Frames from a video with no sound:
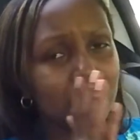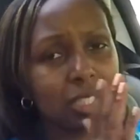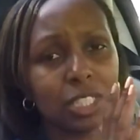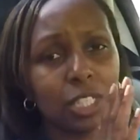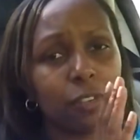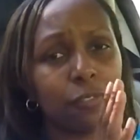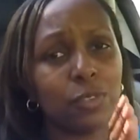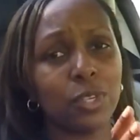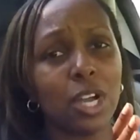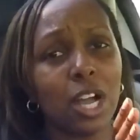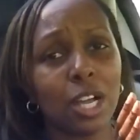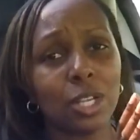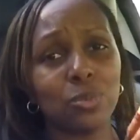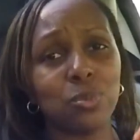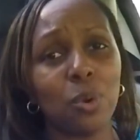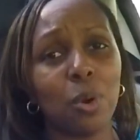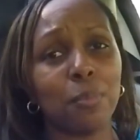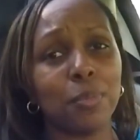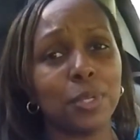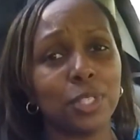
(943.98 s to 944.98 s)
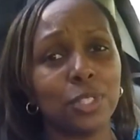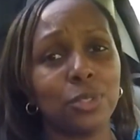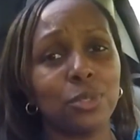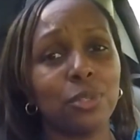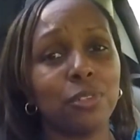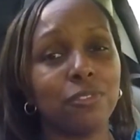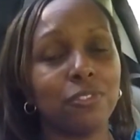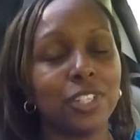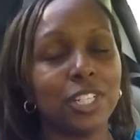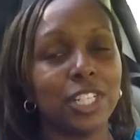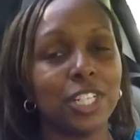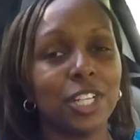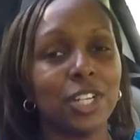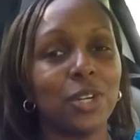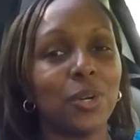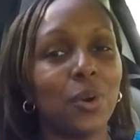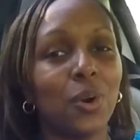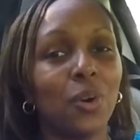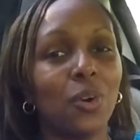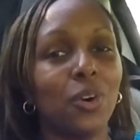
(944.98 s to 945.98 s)
if you guys want me to do a
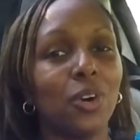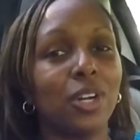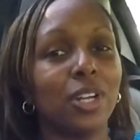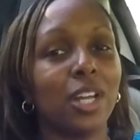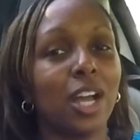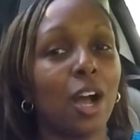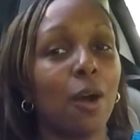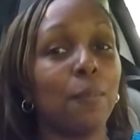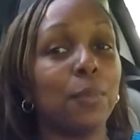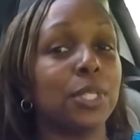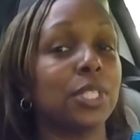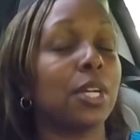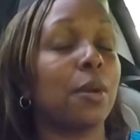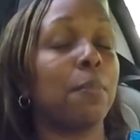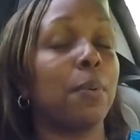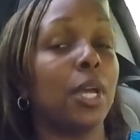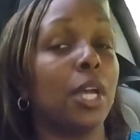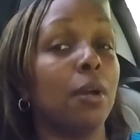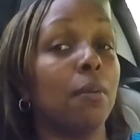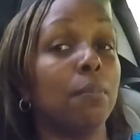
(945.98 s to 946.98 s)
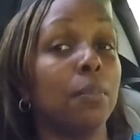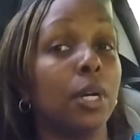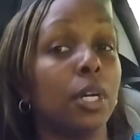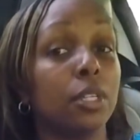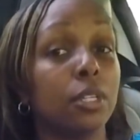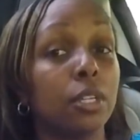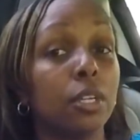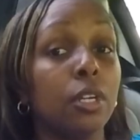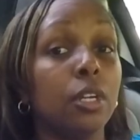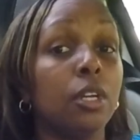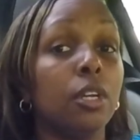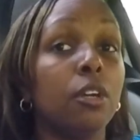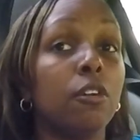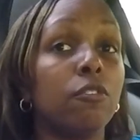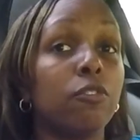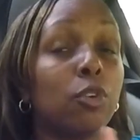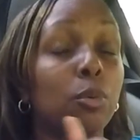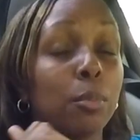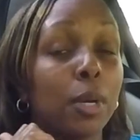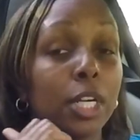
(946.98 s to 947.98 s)
video on how much I pay a month
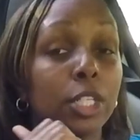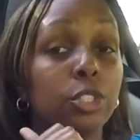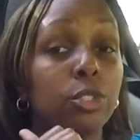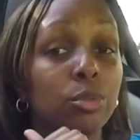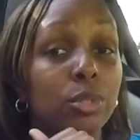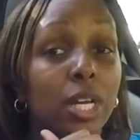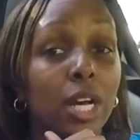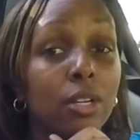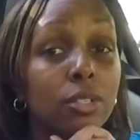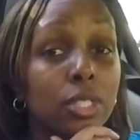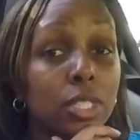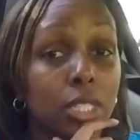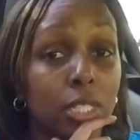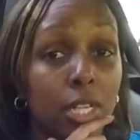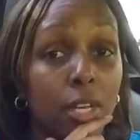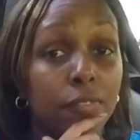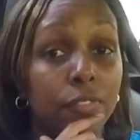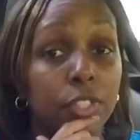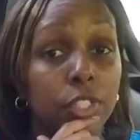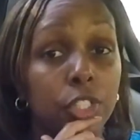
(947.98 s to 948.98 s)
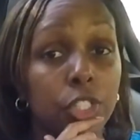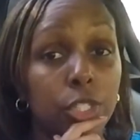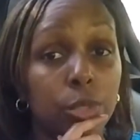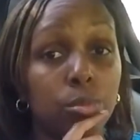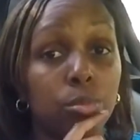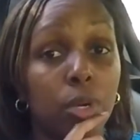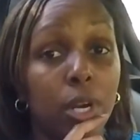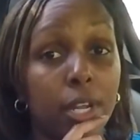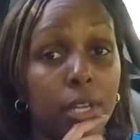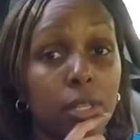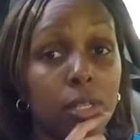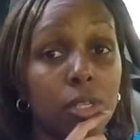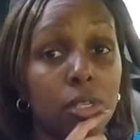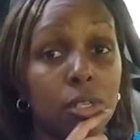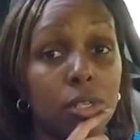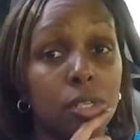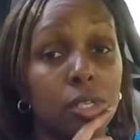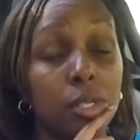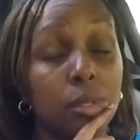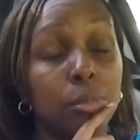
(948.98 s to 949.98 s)
for my 2011 Jeep Wrangler,
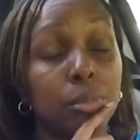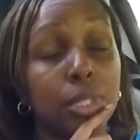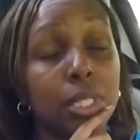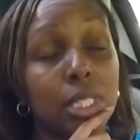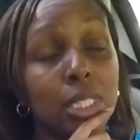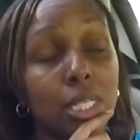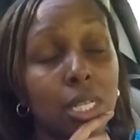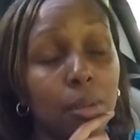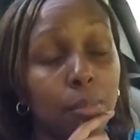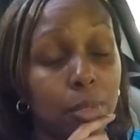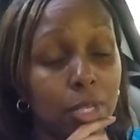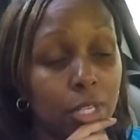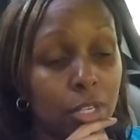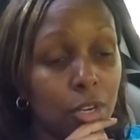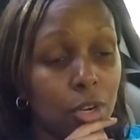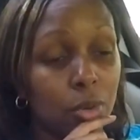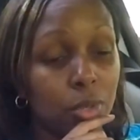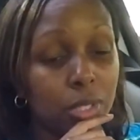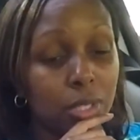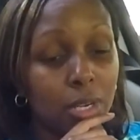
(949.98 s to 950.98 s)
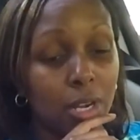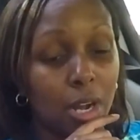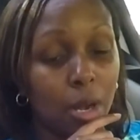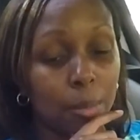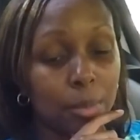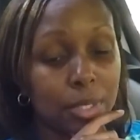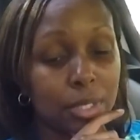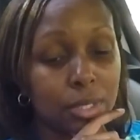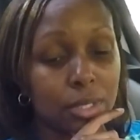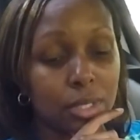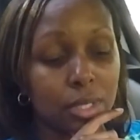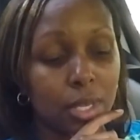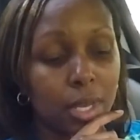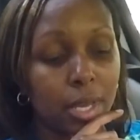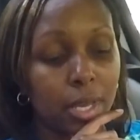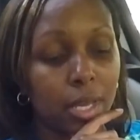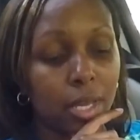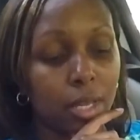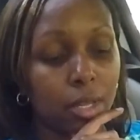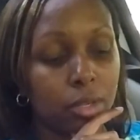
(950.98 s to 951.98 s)
please let me know in the comments.
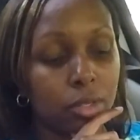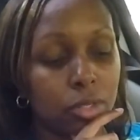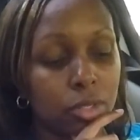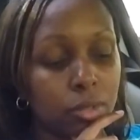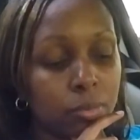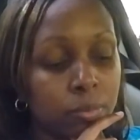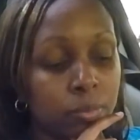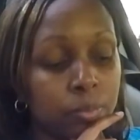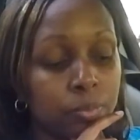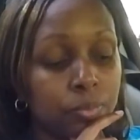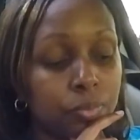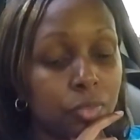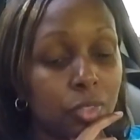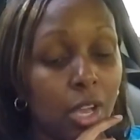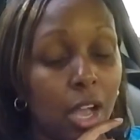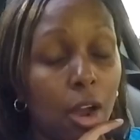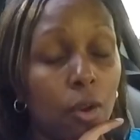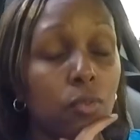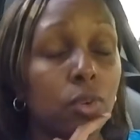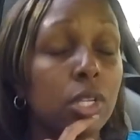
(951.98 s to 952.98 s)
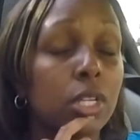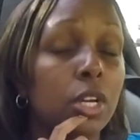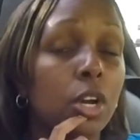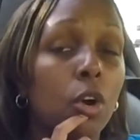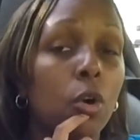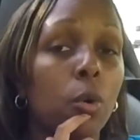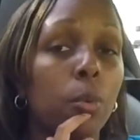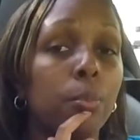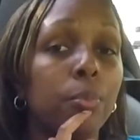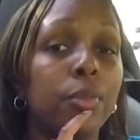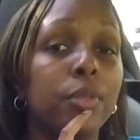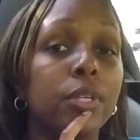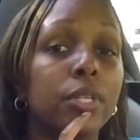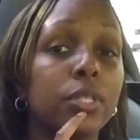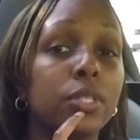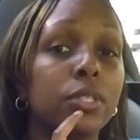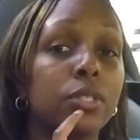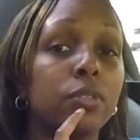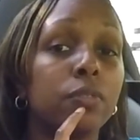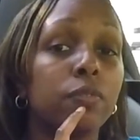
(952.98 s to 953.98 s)
And I really hope
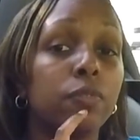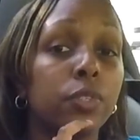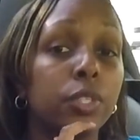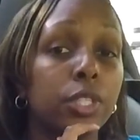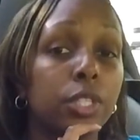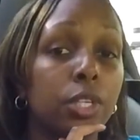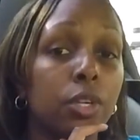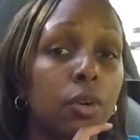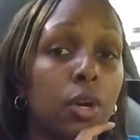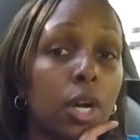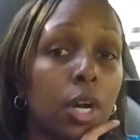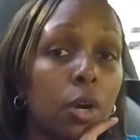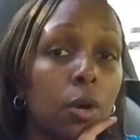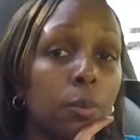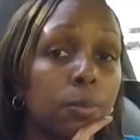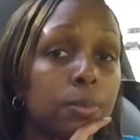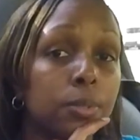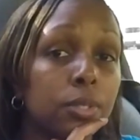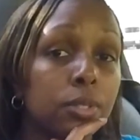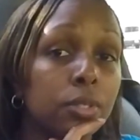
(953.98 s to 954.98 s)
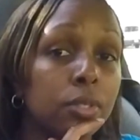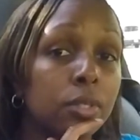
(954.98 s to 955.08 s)
this video helped